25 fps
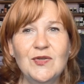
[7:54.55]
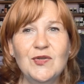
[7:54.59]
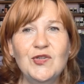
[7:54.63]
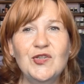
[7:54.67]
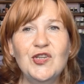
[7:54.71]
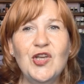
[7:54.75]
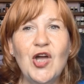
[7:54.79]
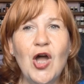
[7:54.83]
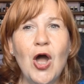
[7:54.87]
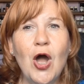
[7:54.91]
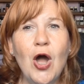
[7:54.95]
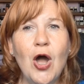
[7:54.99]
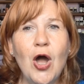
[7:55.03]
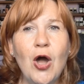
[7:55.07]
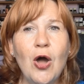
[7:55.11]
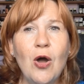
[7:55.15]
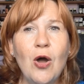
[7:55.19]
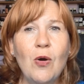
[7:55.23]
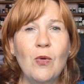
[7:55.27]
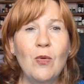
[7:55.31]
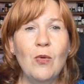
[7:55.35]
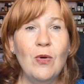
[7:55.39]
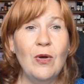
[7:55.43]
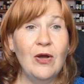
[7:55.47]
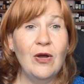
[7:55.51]

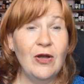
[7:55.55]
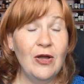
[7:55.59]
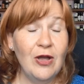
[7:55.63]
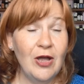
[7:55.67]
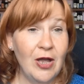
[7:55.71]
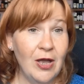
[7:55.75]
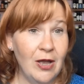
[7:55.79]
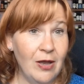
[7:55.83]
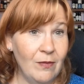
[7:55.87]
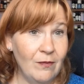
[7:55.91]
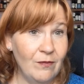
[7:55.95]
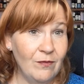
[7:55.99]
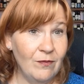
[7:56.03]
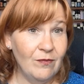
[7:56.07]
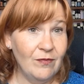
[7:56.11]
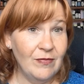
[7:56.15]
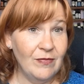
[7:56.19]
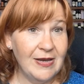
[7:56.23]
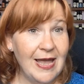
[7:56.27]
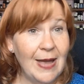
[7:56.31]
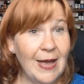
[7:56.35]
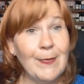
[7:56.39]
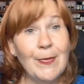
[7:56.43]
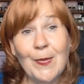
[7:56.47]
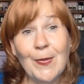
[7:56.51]
So
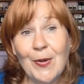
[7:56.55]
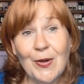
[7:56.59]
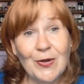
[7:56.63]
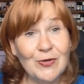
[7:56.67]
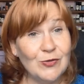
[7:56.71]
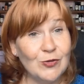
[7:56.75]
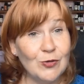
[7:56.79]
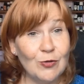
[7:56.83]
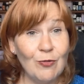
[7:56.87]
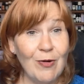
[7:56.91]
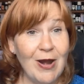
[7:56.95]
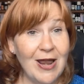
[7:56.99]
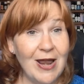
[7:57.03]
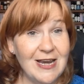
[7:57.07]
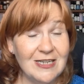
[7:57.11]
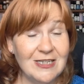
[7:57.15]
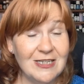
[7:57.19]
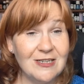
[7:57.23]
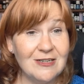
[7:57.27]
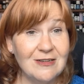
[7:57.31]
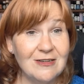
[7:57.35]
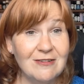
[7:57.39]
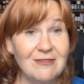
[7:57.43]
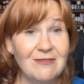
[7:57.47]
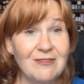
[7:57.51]
chamomiles are great